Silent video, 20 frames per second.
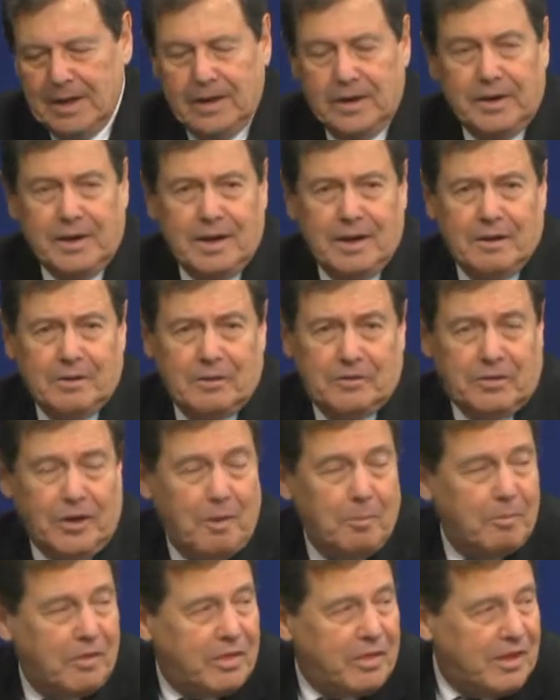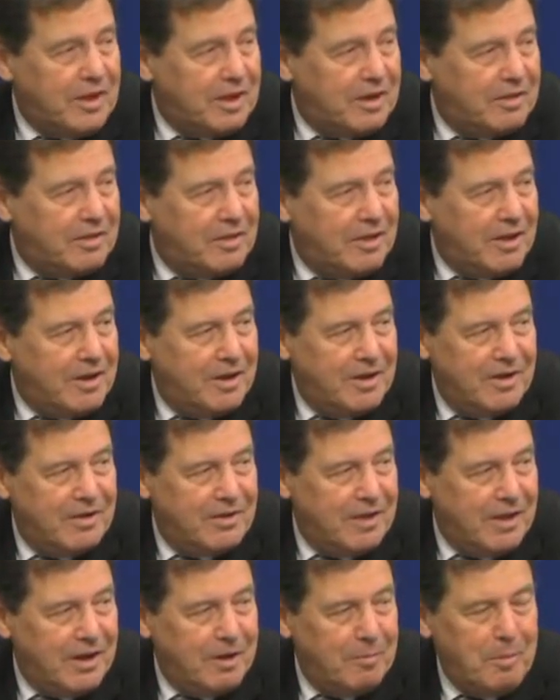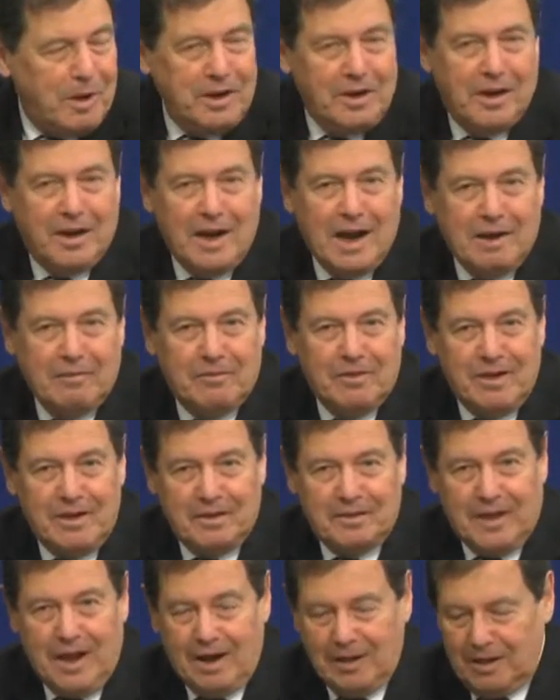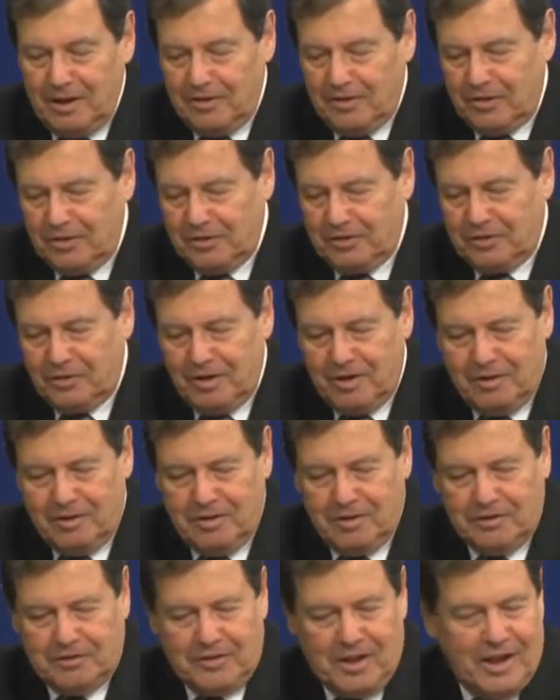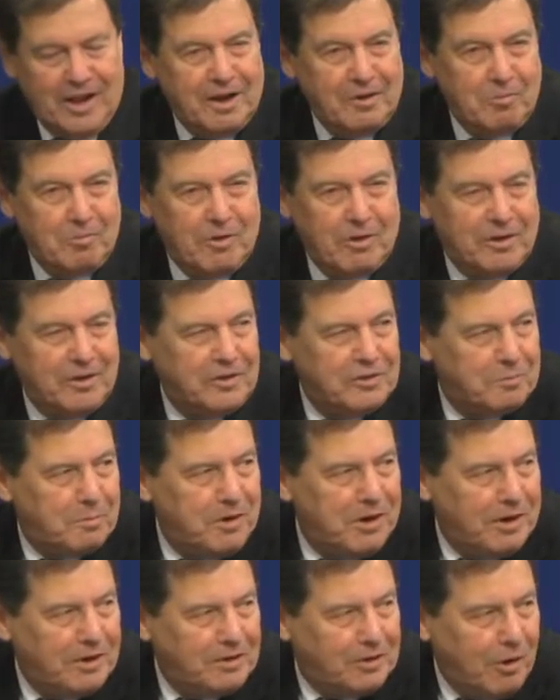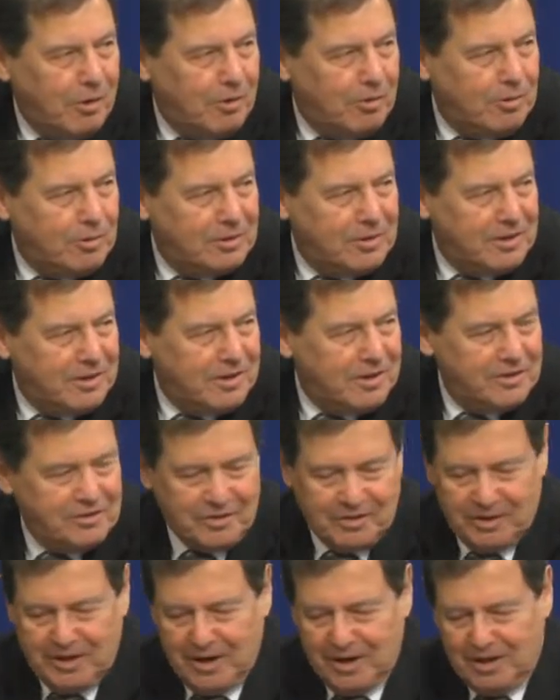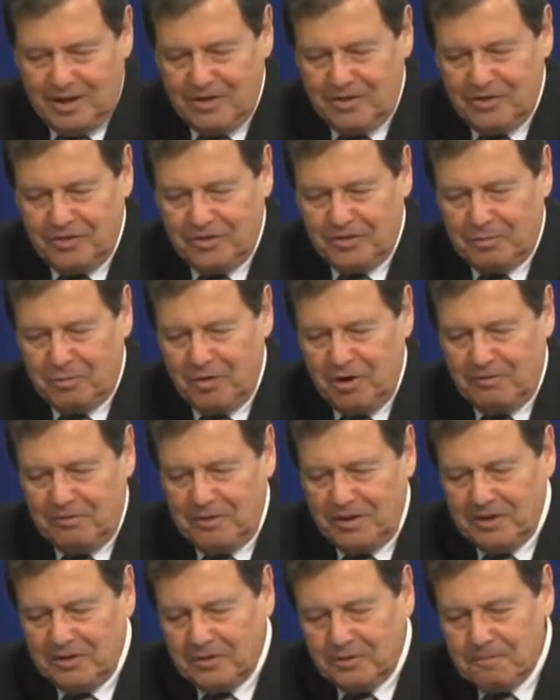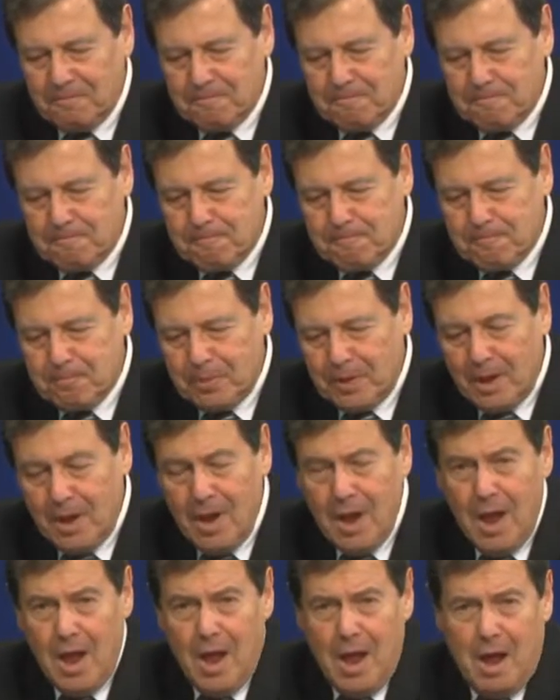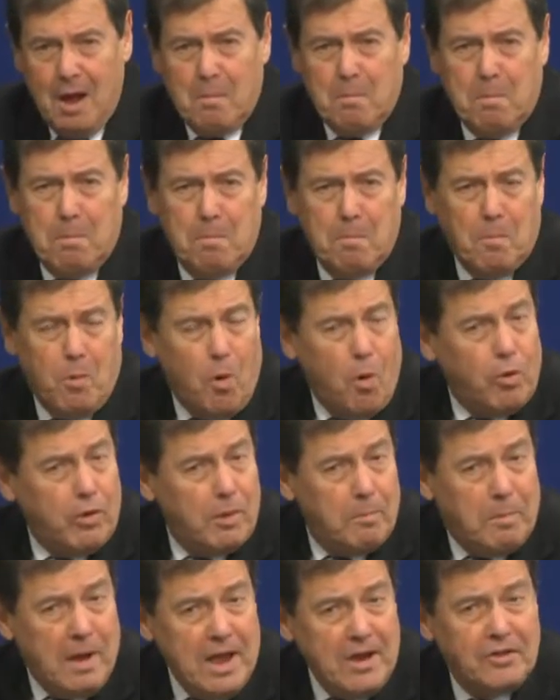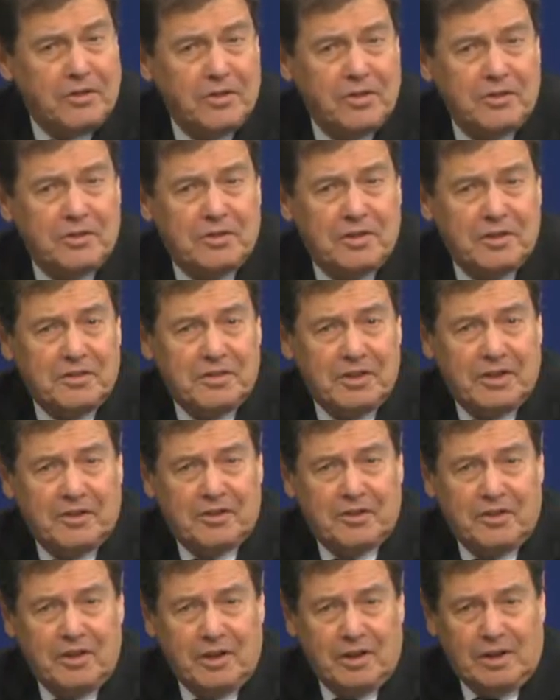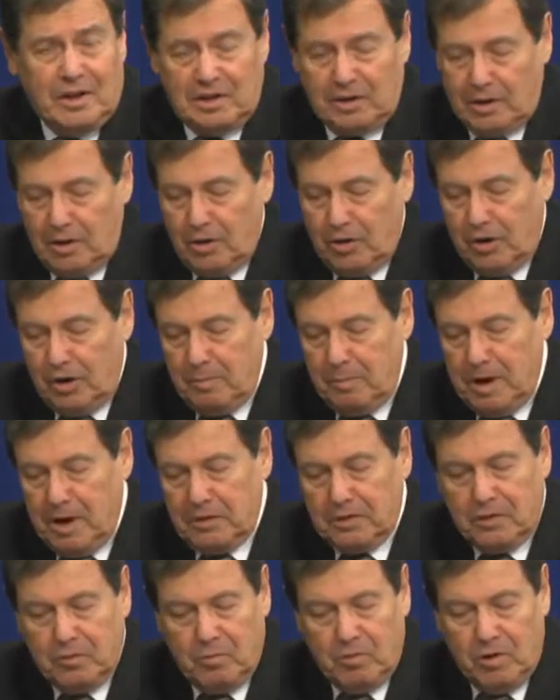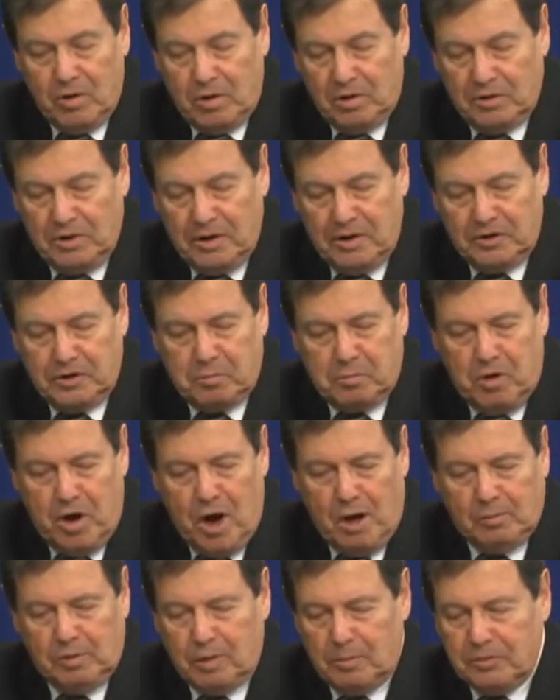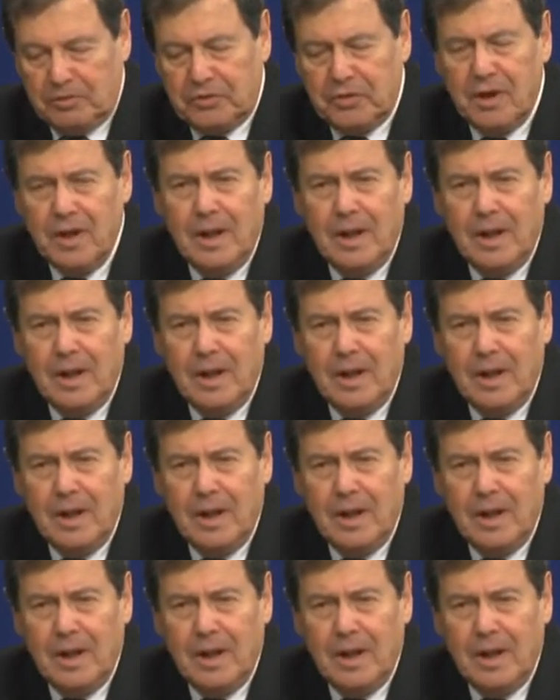Now, uh, some think really? that he, that he may not have the intelligence to understand what he's being told in these intelligence briefings, or the patience to sit still and learn about the world and its problems.